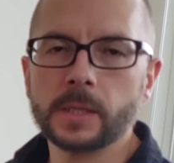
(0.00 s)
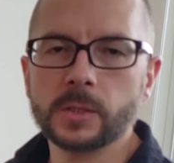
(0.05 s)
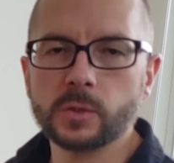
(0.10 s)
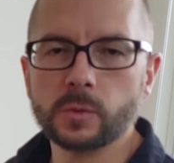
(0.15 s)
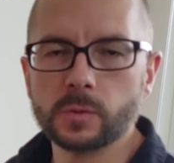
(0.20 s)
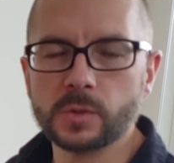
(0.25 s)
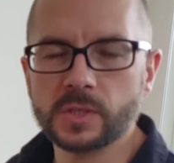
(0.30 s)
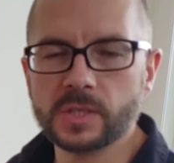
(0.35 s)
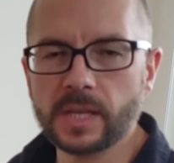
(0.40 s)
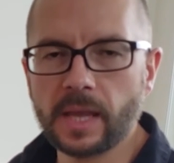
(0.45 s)
So
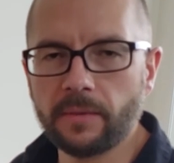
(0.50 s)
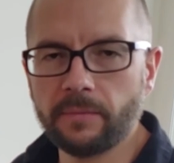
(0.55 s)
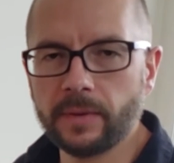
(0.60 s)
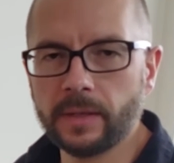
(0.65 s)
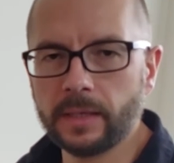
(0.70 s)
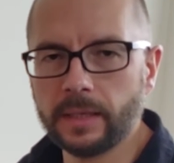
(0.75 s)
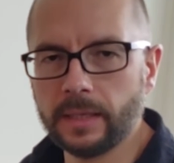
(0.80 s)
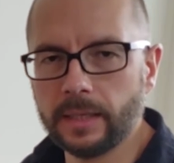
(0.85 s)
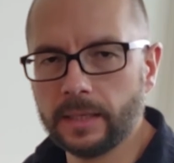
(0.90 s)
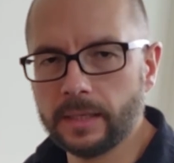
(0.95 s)

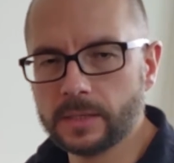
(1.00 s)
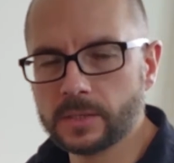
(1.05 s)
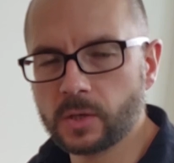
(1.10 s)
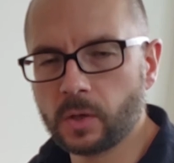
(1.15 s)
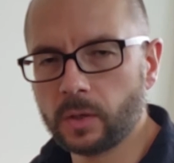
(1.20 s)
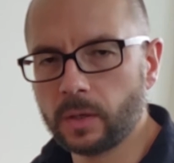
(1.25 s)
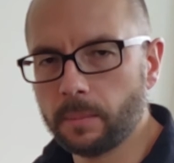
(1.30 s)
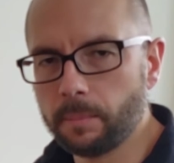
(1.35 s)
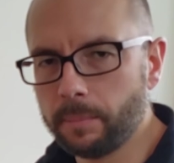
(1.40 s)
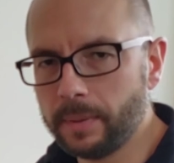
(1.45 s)
7 is
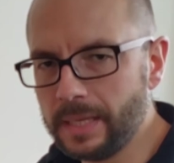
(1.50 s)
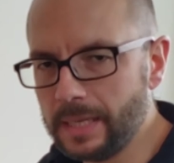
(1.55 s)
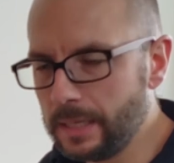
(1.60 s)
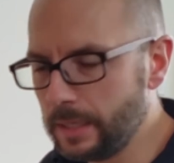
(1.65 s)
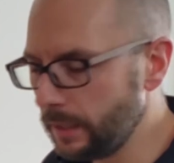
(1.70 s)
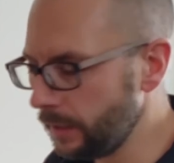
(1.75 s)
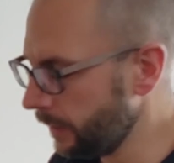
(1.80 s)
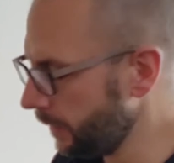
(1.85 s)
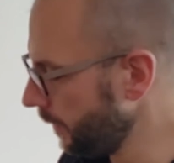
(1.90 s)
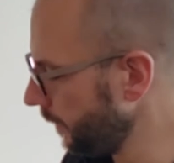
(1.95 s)
on a
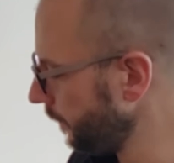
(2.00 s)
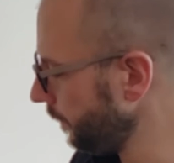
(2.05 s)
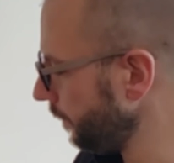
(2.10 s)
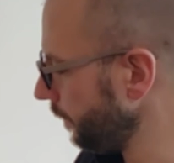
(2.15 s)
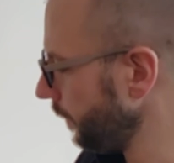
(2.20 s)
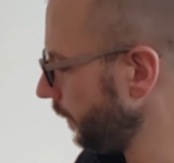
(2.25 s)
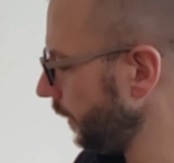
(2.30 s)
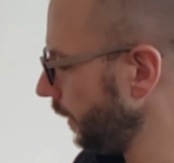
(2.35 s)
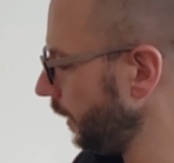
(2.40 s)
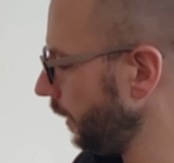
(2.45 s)
B,
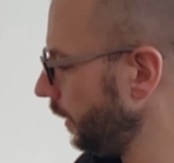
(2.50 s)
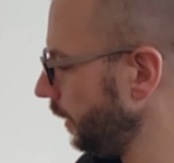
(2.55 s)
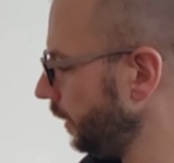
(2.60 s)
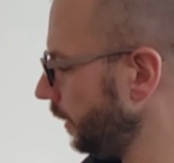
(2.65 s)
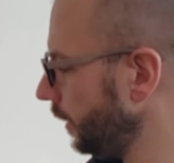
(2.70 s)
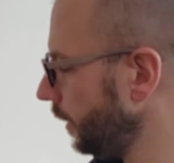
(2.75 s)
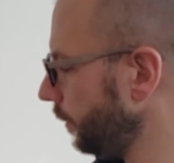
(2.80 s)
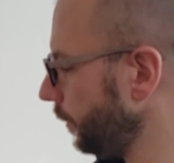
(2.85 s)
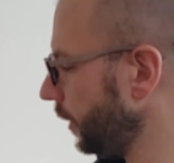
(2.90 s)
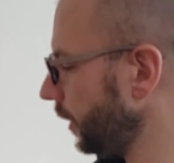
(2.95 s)

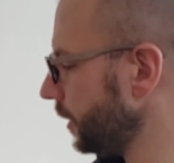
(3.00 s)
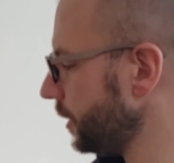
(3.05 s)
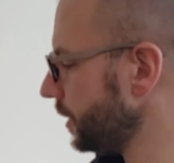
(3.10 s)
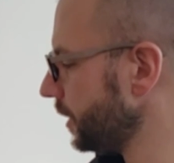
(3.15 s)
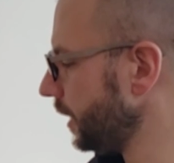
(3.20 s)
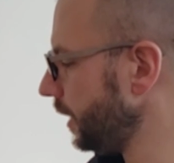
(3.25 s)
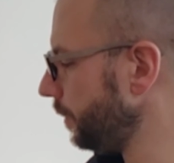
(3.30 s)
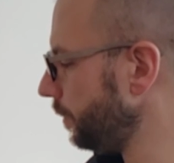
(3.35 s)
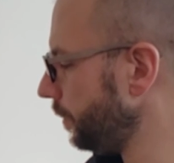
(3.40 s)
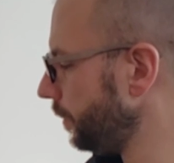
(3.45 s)
and I'm gonna
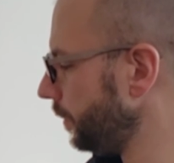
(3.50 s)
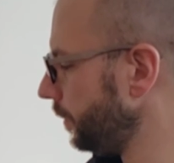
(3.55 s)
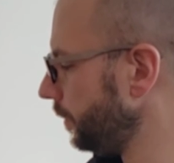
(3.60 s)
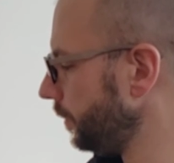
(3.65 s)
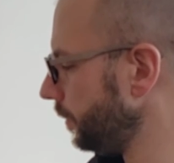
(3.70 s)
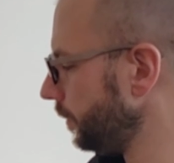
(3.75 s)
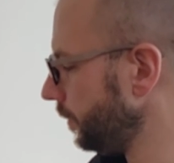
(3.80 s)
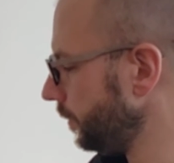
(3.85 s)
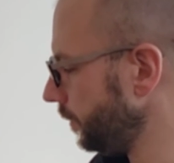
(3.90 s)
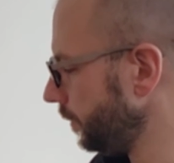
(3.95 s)
skip,
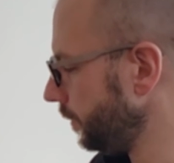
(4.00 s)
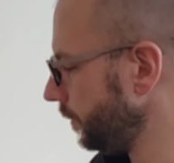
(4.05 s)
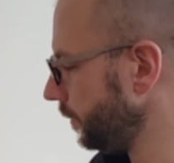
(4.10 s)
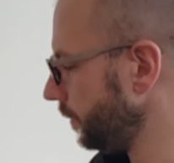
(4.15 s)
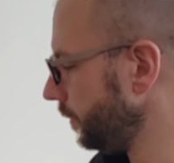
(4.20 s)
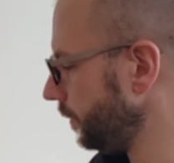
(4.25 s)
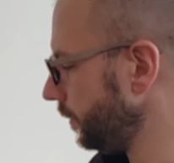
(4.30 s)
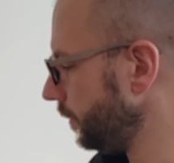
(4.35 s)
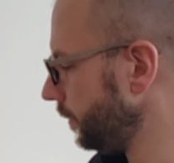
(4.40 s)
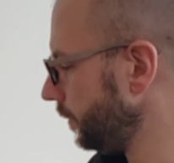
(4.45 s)

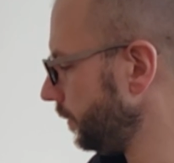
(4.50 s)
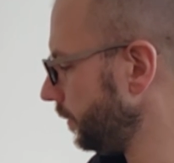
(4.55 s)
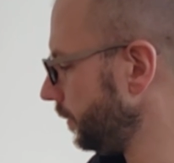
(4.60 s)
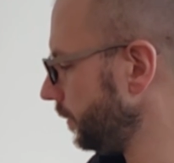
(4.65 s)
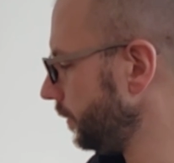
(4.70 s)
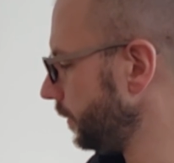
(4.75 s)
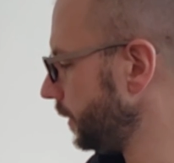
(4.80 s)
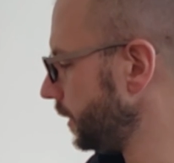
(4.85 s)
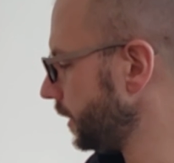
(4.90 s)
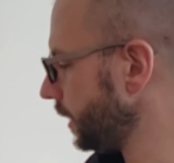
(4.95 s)

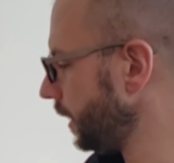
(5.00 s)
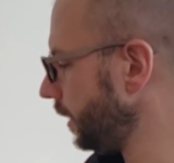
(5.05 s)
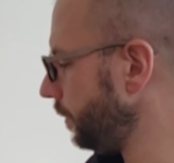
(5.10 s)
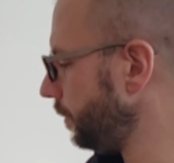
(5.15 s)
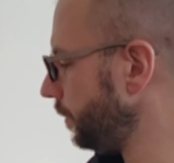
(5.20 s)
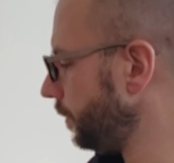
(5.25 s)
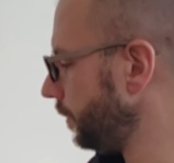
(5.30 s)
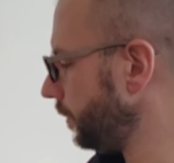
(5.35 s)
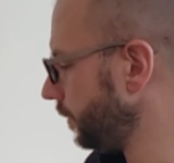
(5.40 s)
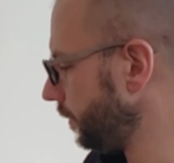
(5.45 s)
skip.
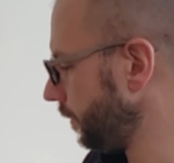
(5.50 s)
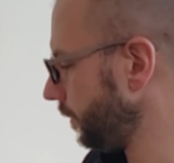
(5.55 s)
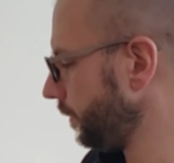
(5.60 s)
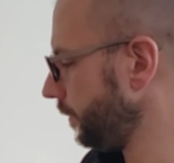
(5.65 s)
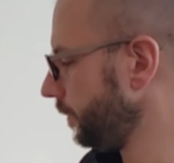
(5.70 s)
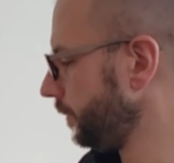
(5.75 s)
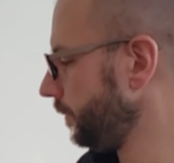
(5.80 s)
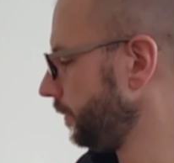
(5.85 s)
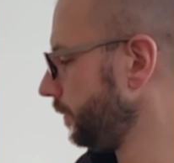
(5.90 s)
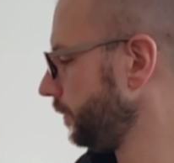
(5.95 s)

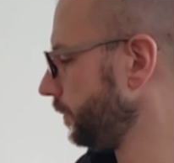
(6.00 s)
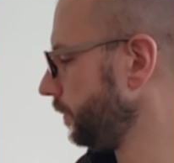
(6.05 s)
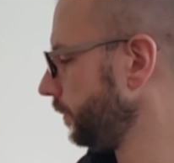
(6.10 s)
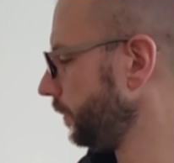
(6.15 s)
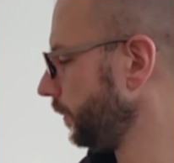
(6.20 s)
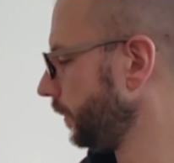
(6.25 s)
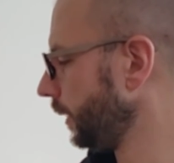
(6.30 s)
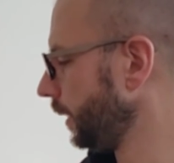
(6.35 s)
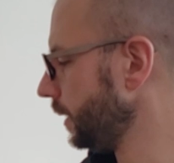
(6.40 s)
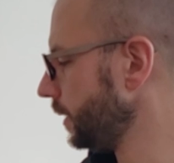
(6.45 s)

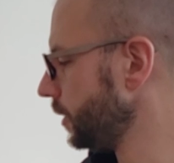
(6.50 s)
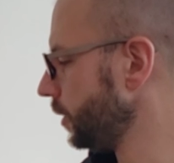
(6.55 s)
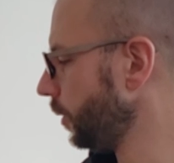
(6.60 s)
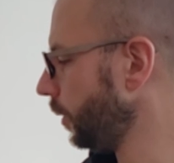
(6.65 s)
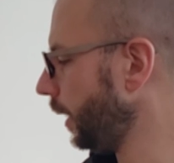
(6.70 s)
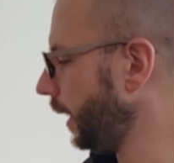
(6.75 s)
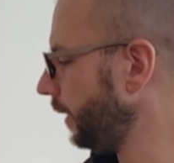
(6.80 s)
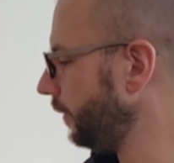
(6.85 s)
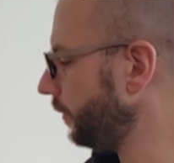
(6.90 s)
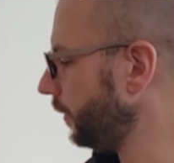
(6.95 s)
So
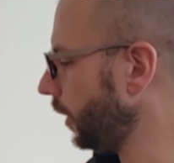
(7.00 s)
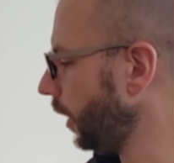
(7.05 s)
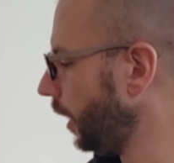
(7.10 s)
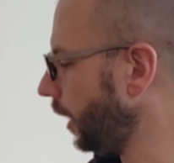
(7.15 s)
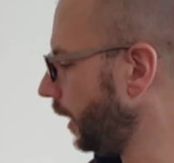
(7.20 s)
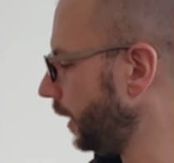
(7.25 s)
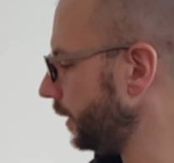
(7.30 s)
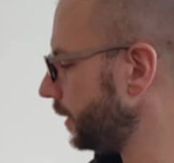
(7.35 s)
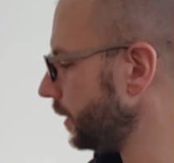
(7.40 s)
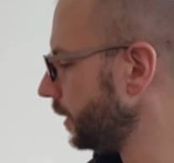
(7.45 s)
I've
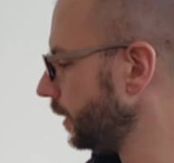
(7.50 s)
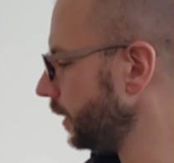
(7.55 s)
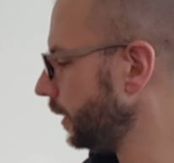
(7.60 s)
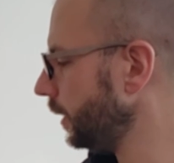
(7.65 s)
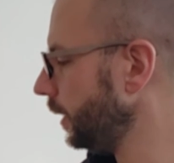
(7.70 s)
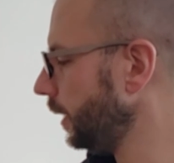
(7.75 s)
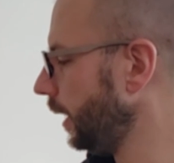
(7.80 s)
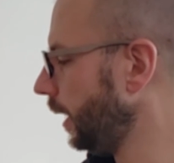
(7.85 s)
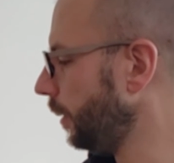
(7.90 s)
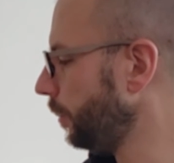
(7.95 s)
got
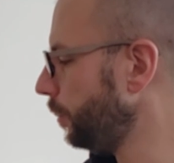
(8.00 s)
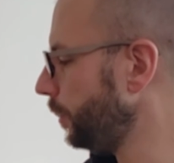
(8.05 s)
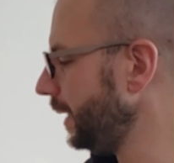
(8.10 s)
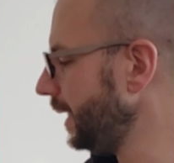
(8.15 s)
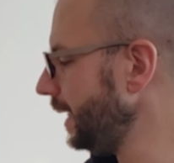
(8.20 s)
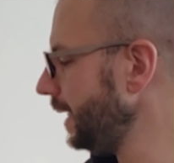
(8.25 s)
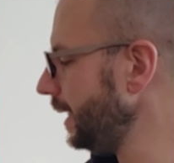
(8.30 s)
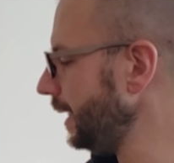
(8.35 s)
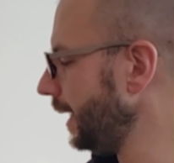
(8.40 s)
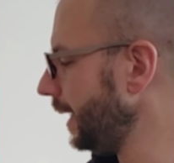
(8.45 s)
a
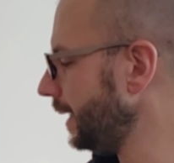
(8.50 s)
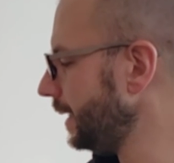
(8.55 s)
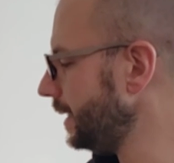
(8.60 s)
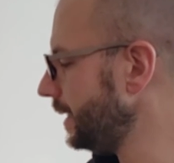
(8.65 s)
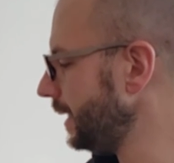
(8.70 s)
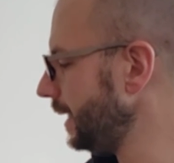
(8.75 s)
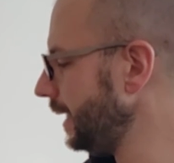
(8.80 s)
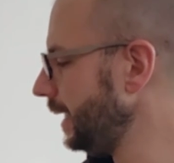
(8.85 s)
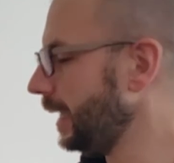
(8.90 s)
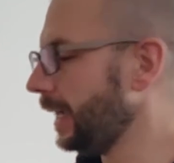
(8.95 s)
B, a
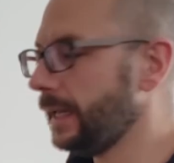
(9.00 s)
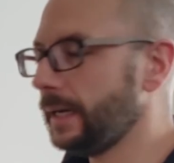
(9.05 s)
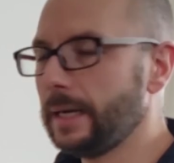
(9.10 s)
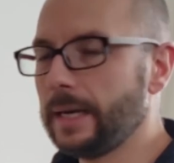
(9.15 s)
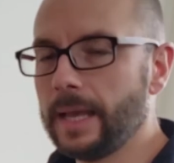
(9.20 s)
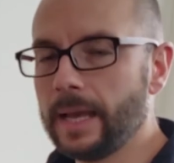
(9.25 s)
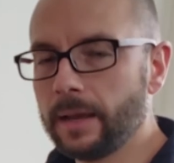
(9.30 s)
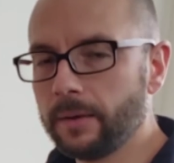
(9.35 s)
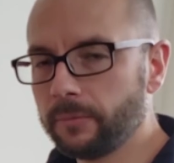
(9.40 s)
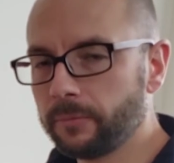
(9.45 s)
D, and
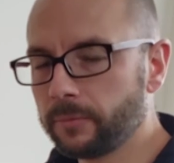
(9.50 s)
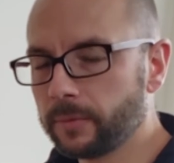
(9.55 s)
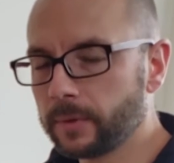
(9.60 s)
an F.